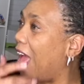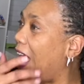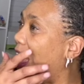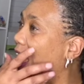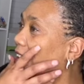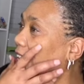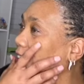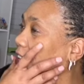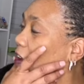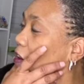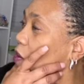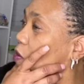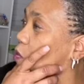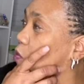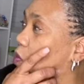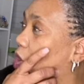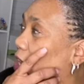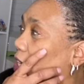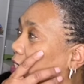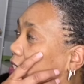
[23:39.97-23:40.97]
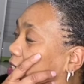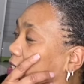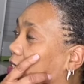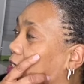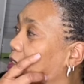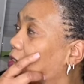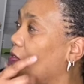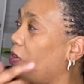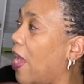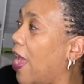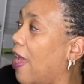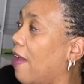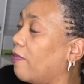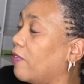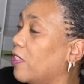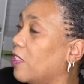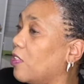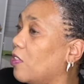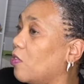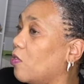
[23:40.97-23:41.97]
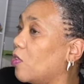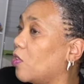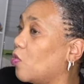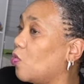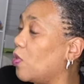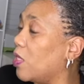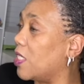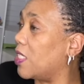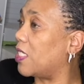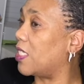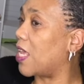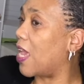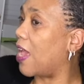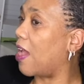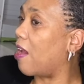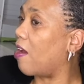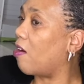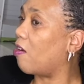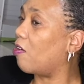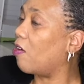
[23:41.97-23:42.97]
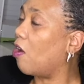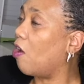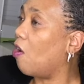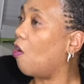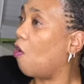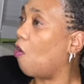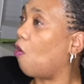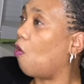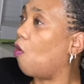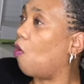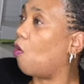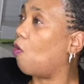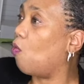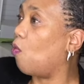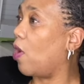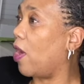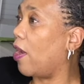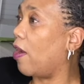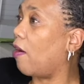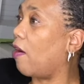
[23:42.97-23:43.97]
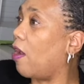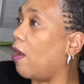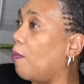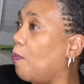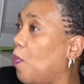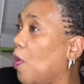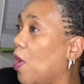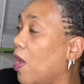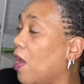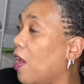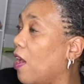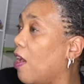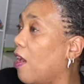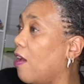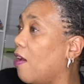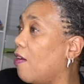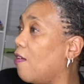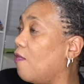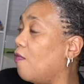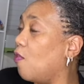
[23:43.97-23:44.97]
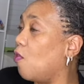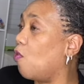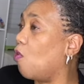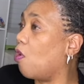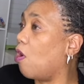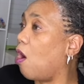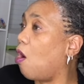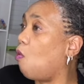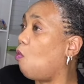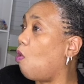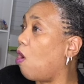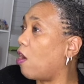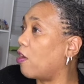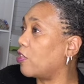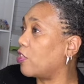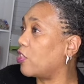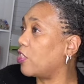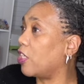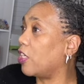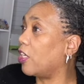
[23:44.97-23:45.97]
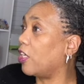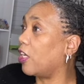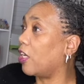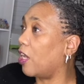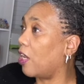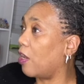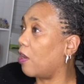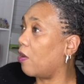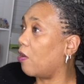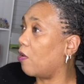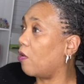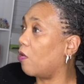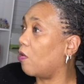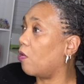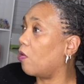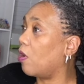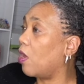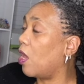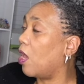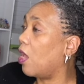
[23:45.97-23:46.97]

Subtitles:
I don't want to have to do a twist out or wear a puff or a wash and go.